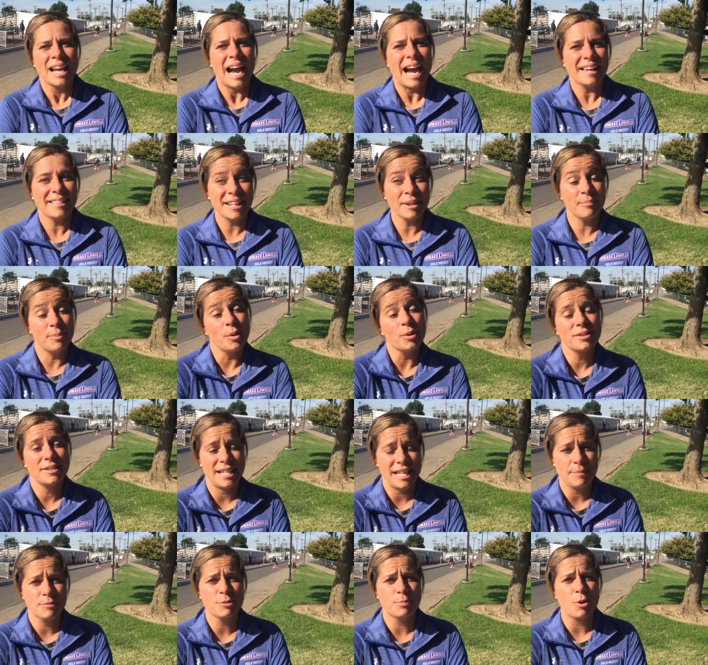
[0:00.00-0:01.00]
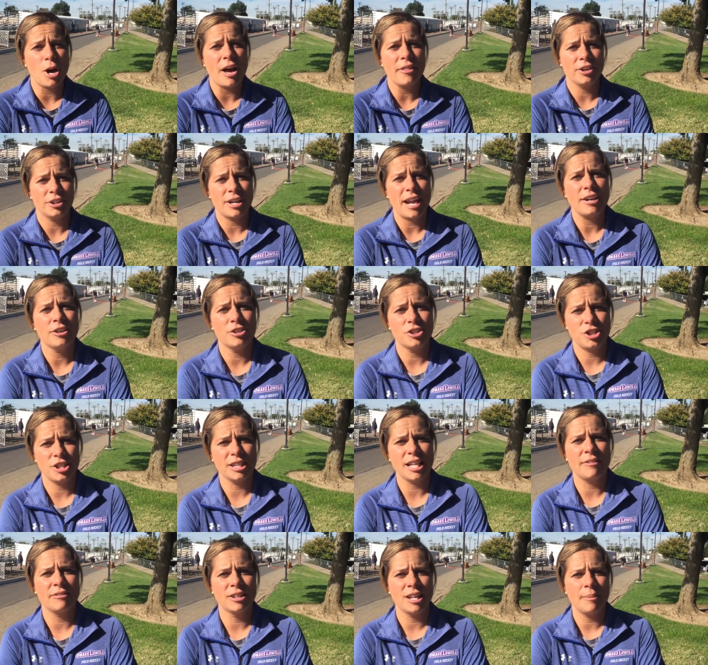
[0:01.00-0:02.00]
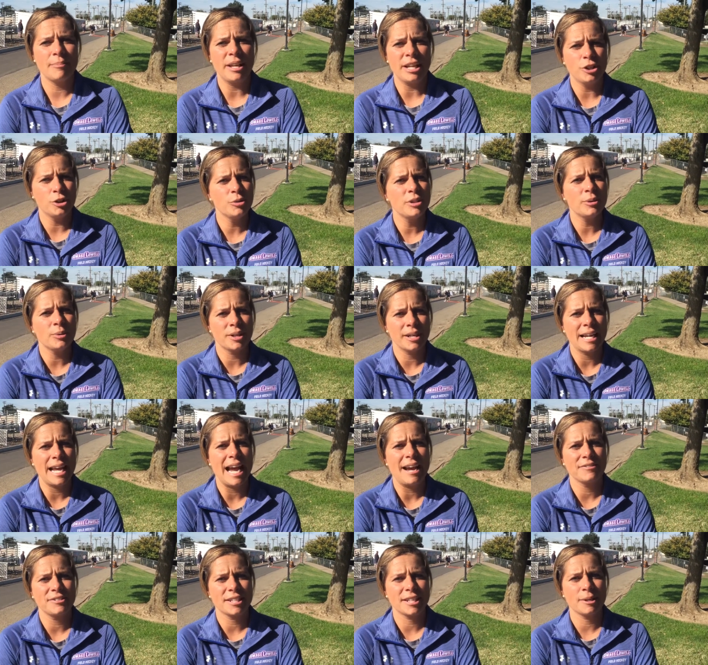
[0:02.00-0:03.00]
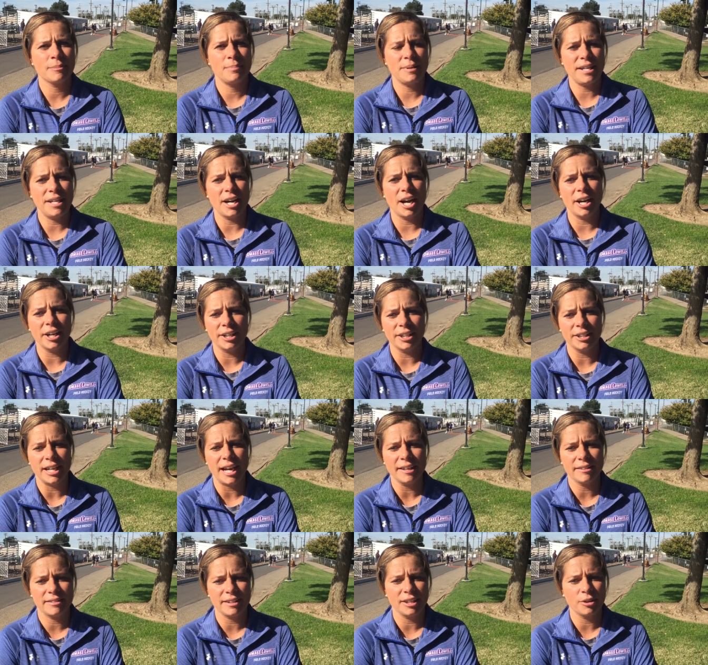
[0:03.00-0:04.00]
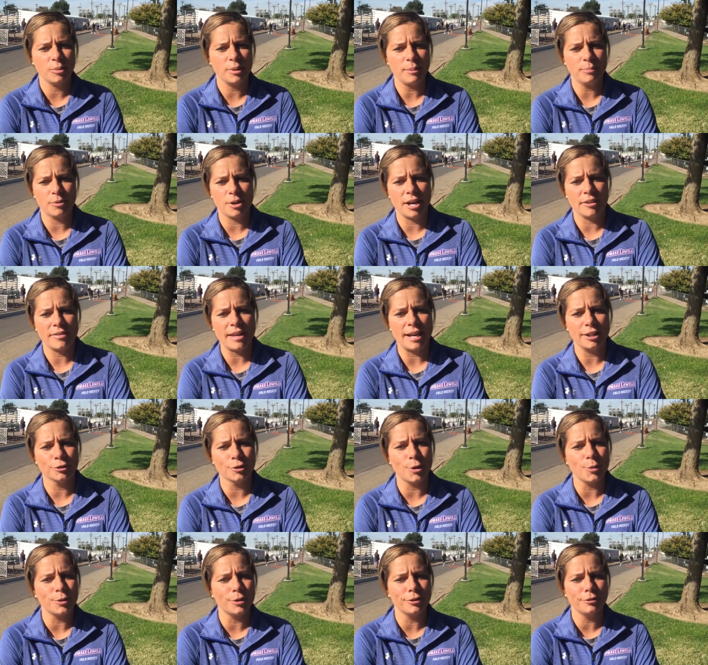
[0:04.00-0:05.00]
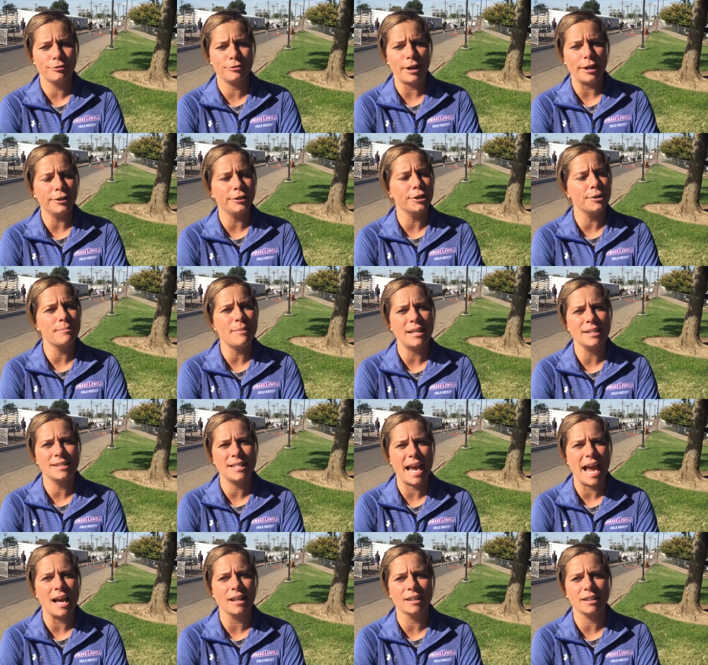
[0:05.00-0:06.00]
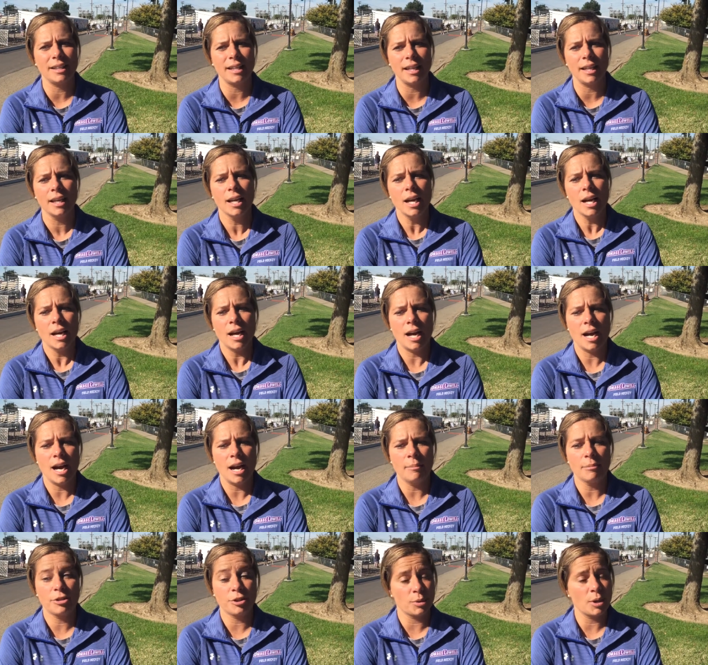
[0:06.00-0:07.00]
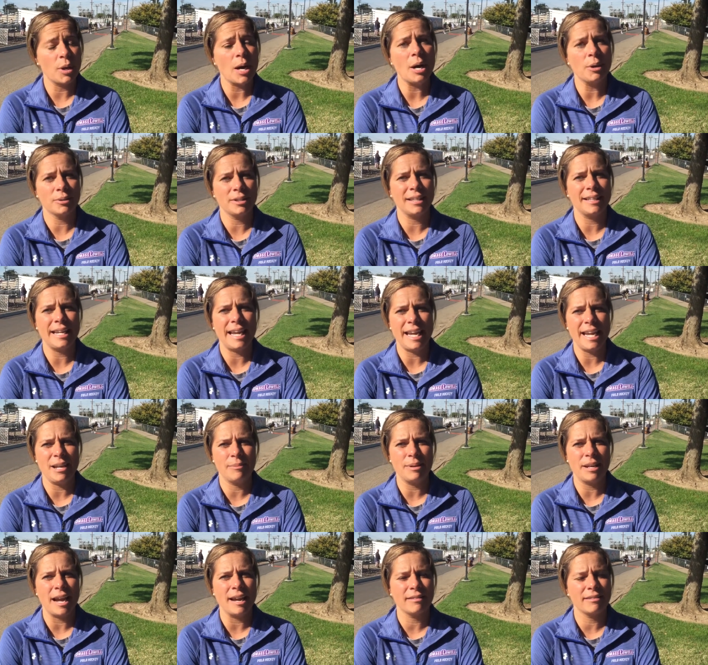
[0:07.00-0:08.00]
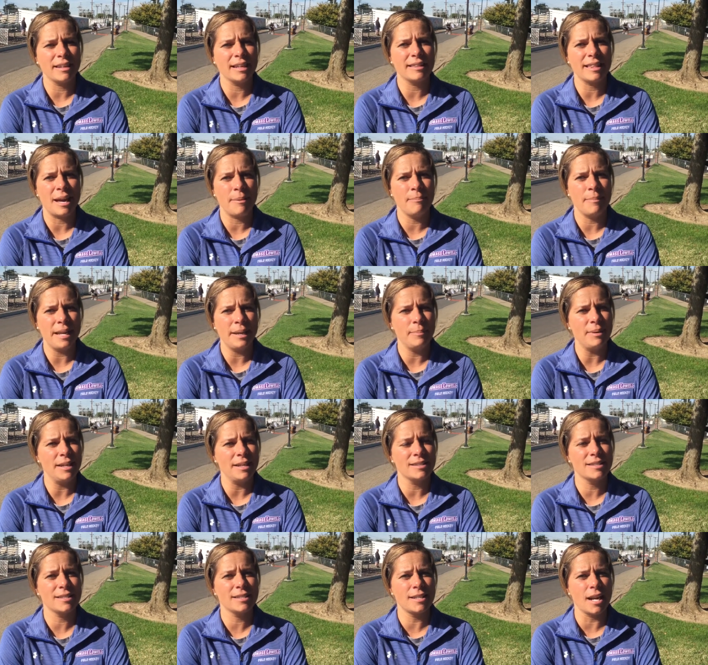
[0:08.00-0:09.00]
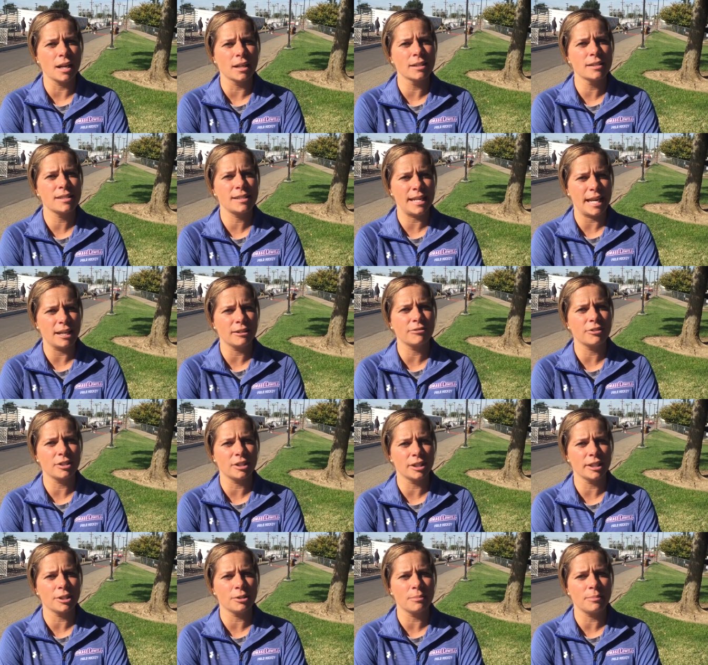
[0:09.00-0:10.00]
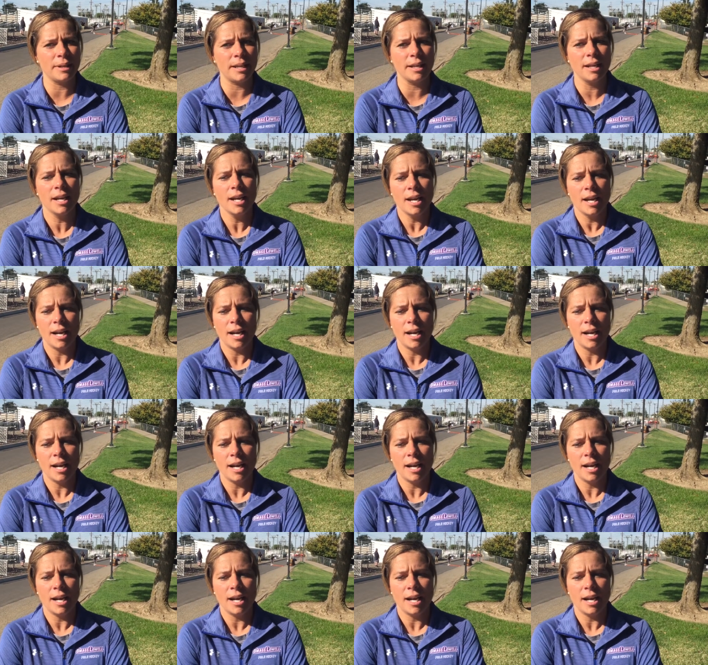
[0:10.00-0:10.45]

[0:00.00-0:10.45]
I think both teams brought their energy level up. They knew they were going to have to compete hard. I think we brought that Lowell fighter mentality um, throughout the game, and I think that maybe stunned Stanford a little bit.